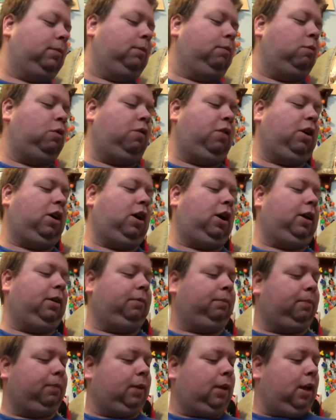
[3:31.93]
Moving on.
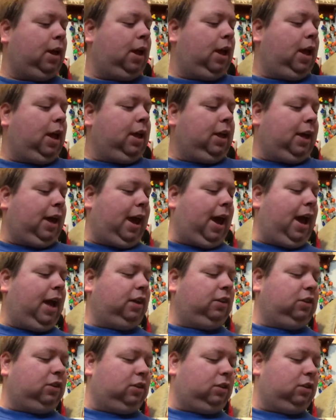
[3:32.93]

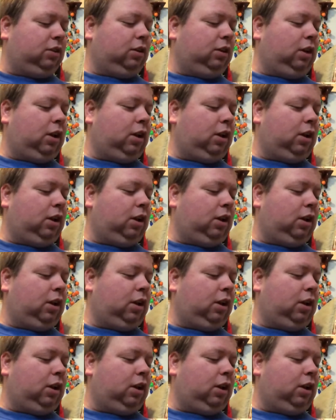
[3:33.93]
Cats,